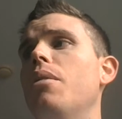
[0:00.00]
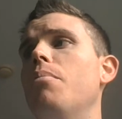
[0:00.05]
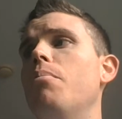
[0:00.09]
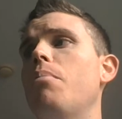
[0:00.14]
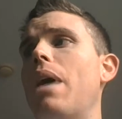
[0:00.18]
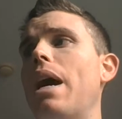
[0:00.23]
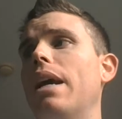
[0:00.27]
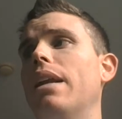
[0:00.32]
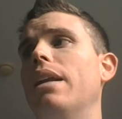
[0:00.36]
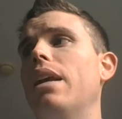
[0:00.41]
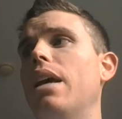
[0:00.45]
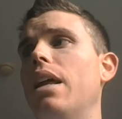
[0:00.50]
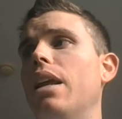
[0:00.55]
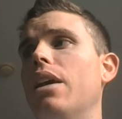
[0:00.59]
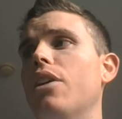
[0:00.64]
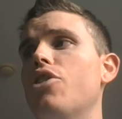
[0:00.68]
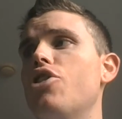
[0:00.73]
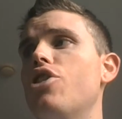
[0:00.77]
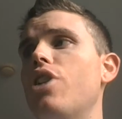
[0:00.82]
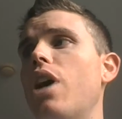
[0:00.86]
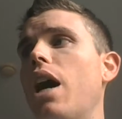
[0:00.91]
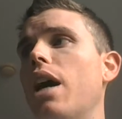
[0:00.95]
magnetic
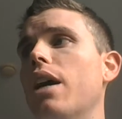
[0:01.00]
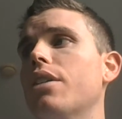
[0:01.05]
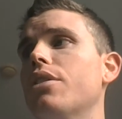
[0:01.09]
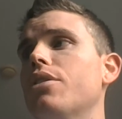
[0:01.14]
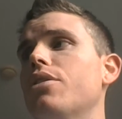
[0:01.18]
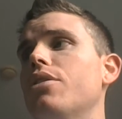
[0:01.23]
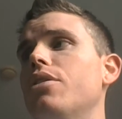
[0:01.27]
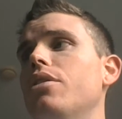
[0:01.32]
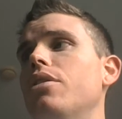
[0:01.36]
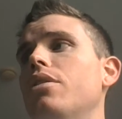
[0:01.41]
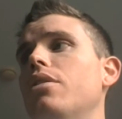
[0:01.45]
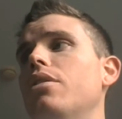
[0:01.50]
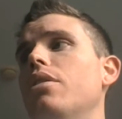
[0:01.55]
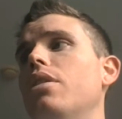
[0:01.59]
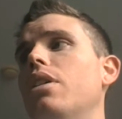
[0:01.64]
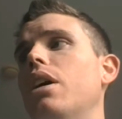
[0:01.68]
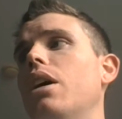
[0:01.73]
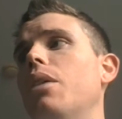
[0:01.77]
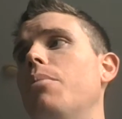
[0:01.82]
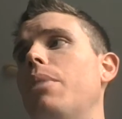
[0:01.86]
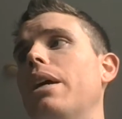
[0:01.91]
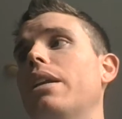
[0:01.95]
shocks,
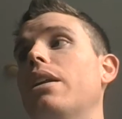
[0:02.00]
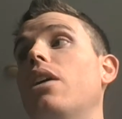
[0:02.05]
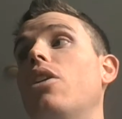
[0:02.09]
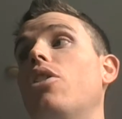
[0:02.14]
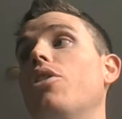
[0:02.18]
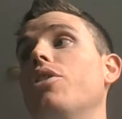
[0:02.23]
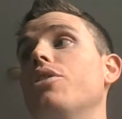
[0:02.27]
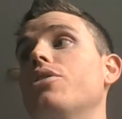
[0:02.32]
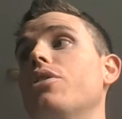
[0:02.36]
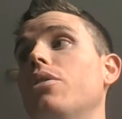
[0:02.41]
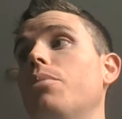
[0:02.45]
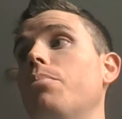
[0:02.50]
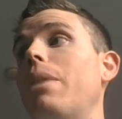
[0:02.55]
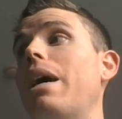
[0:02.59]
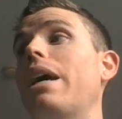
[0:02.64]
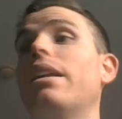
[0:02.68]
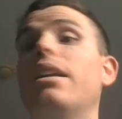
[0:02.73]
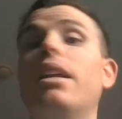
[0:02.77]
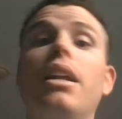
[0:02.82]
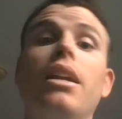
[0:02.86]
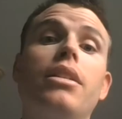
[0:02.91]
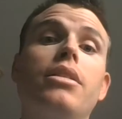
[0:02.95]

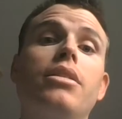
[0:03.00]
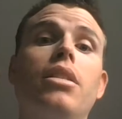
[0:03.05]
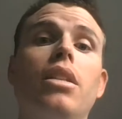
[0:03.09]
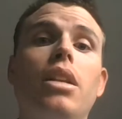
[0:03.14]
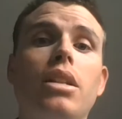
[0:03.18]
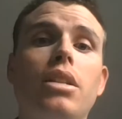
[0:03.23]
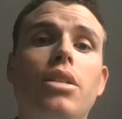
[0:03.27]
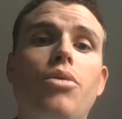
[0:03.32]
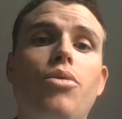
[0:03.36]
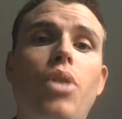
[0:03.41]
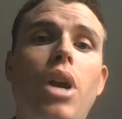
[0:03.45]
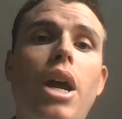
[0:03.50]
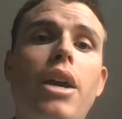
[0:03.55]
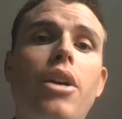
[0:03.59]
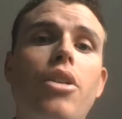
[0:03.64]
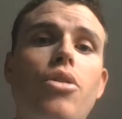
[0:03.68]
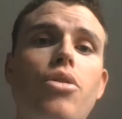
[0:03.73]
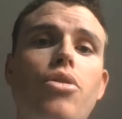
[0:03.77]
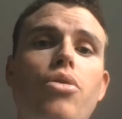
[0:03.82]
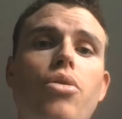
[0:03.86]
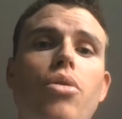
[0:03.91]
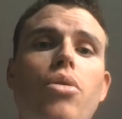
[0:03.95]
magnetic selective ride
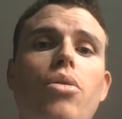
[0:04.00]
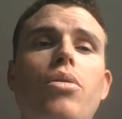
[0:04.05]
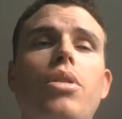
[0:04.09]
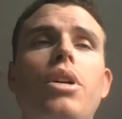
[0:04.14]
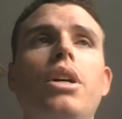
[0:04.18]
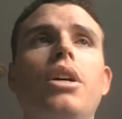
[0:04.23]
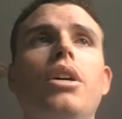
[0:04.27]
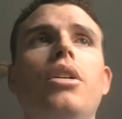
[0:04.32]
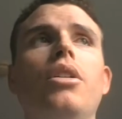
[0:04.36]
control,